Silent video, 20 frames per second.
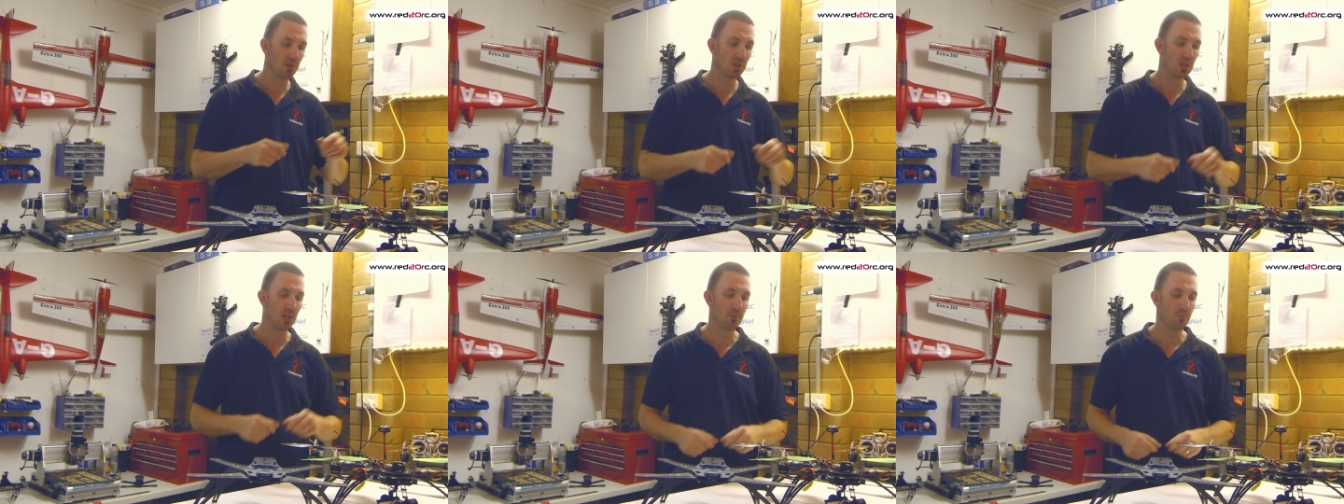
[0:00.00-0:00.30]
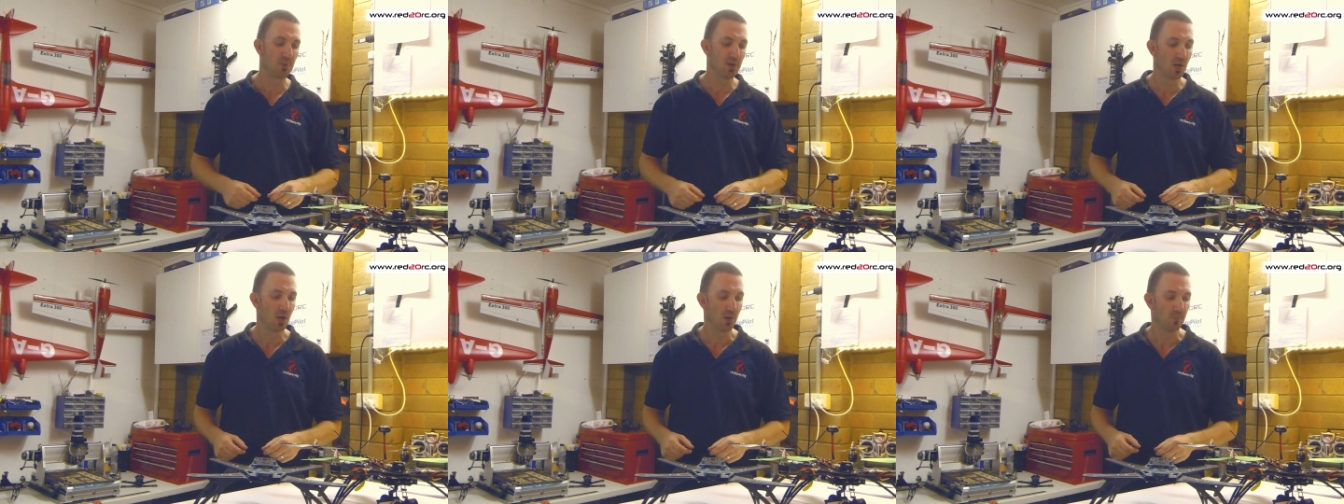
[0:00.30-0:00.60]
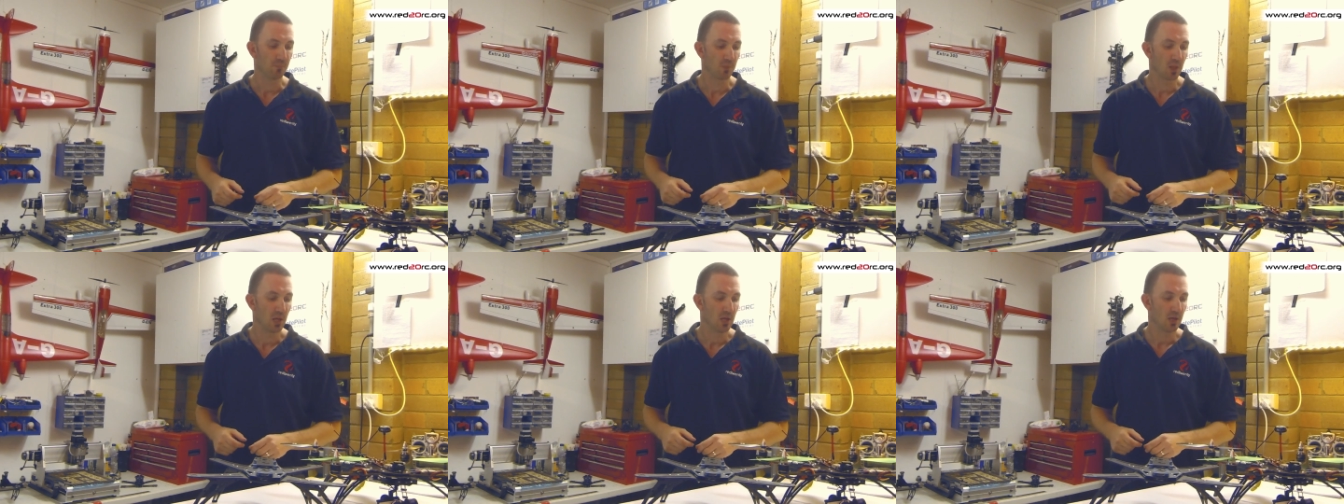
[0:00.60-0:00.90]
let me know.
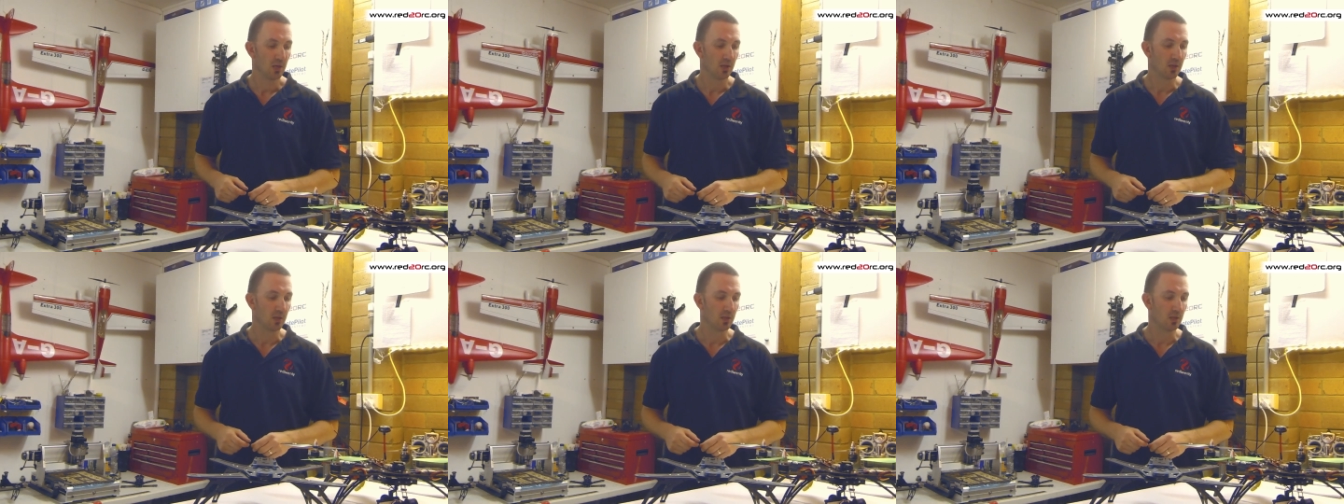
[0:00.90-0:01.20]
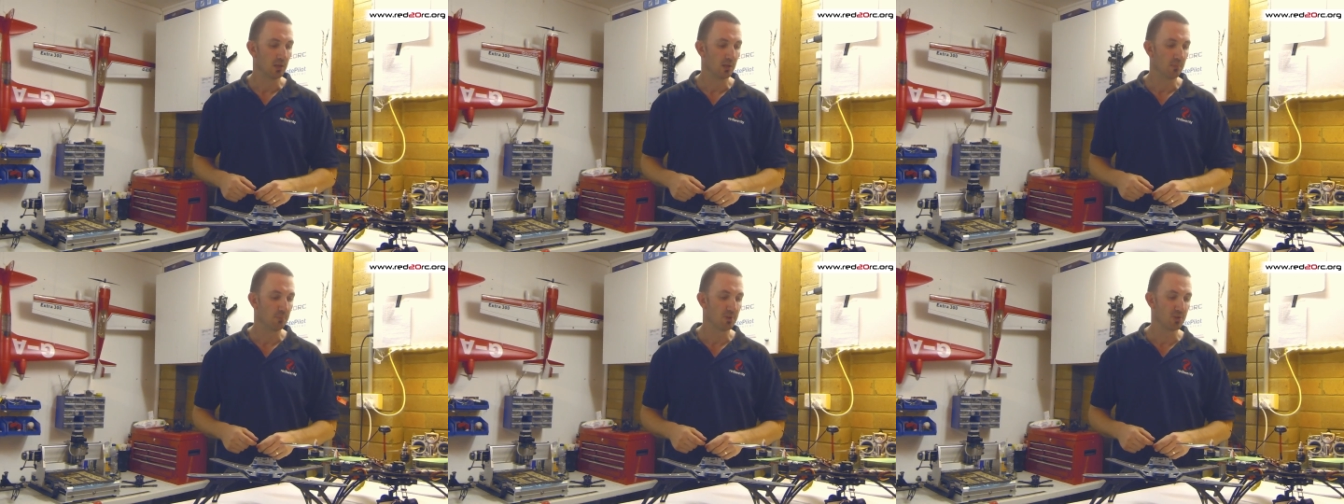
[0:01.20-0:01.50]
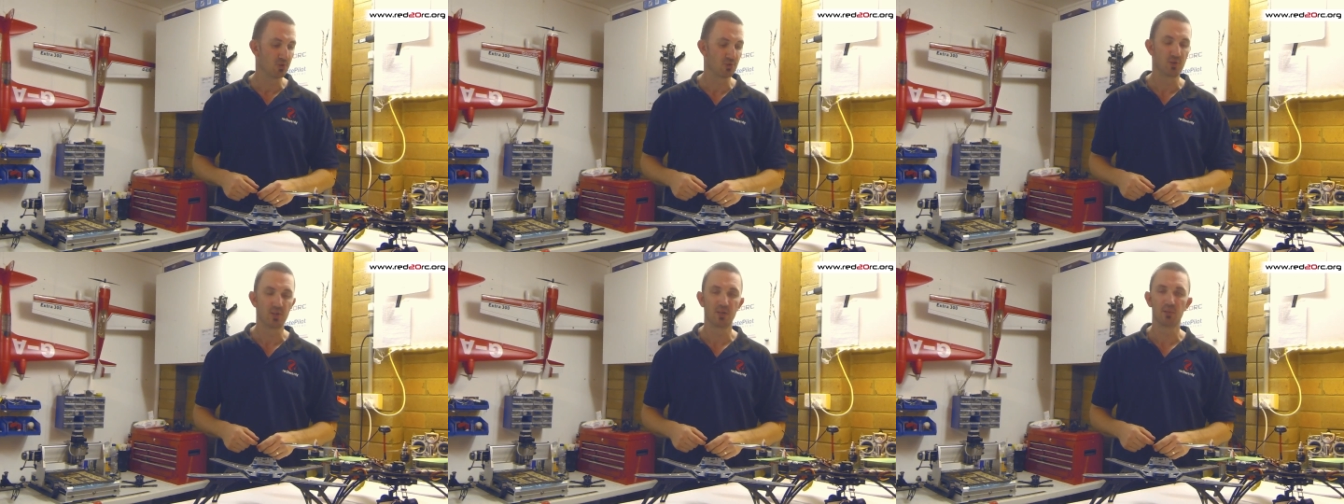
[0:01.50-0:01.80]
Uh,
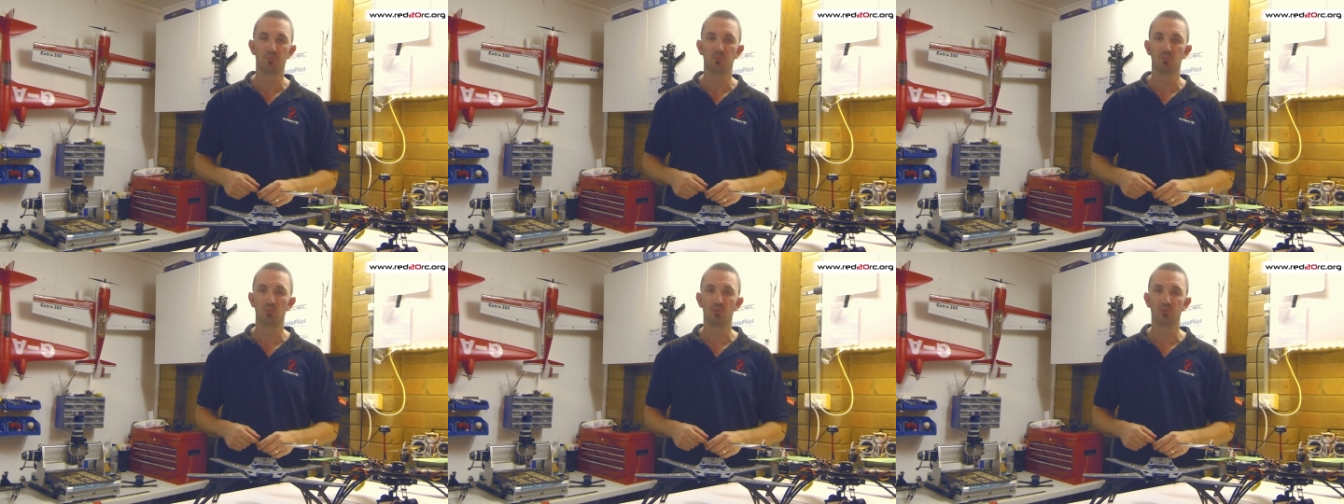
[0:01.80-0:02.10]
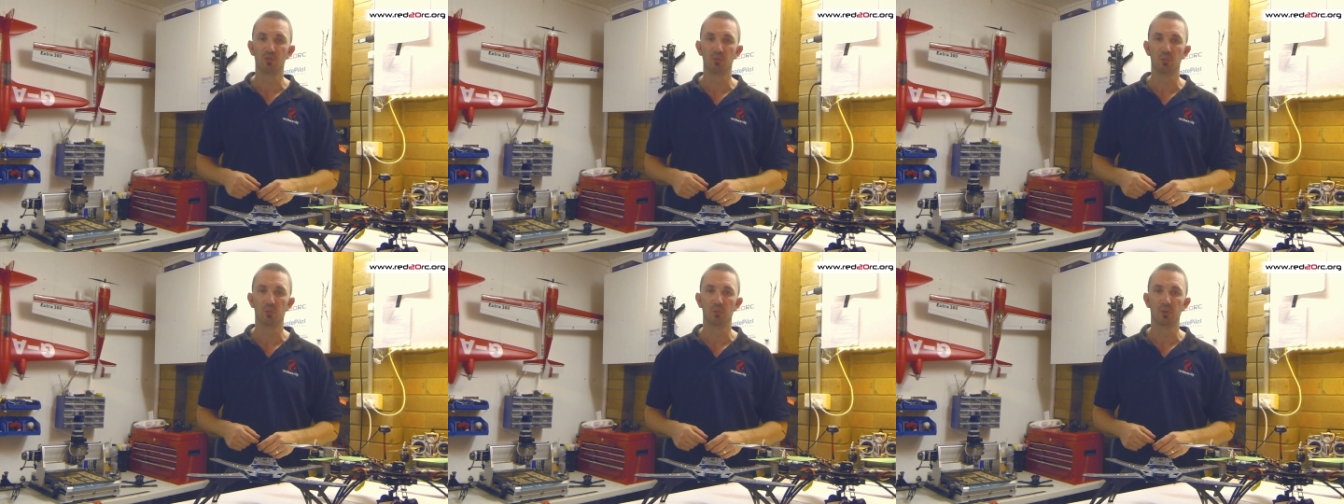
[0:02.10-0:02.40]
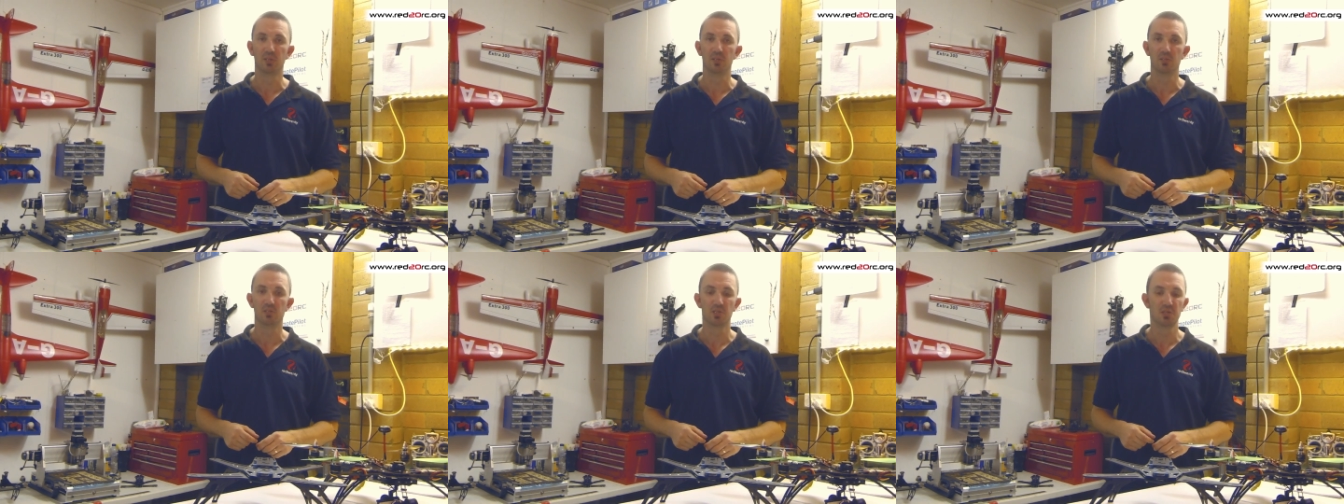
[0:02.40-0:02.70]
measure it up, we'll see what
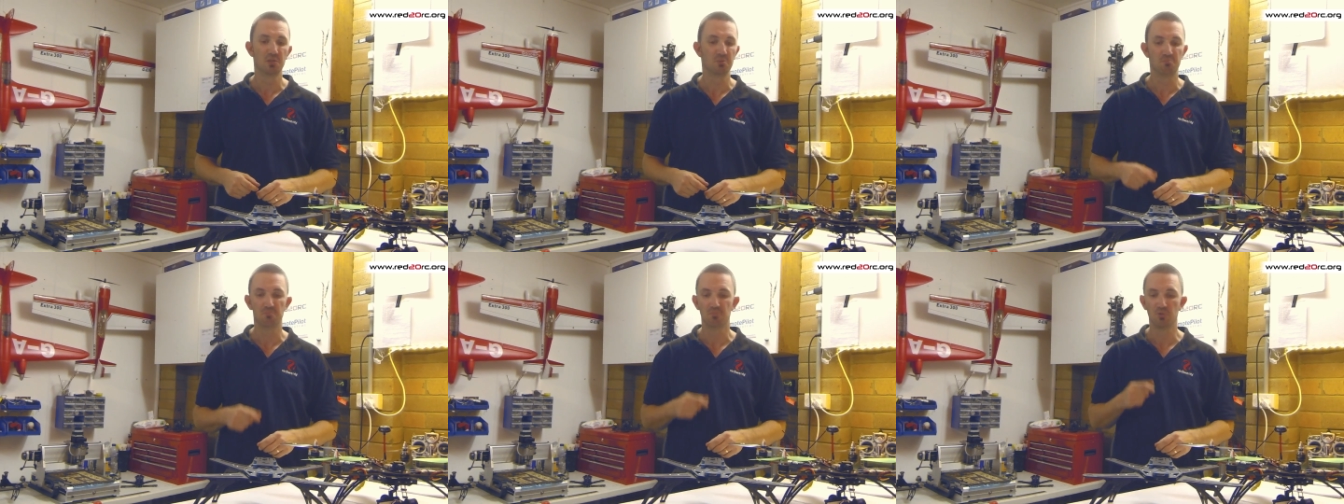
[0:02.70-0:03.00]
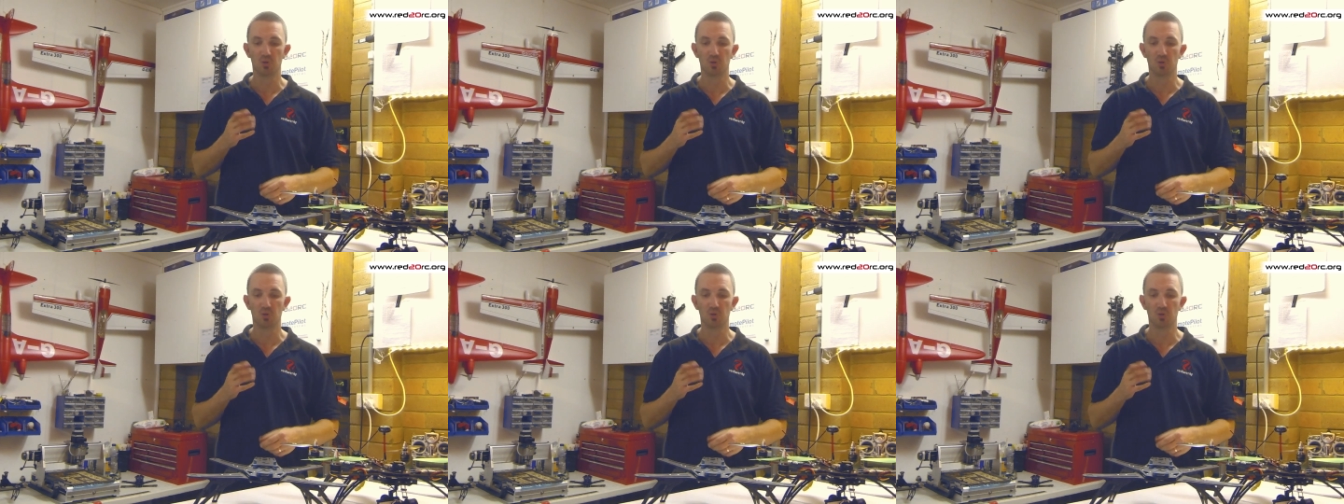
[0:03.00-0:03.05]
we can do.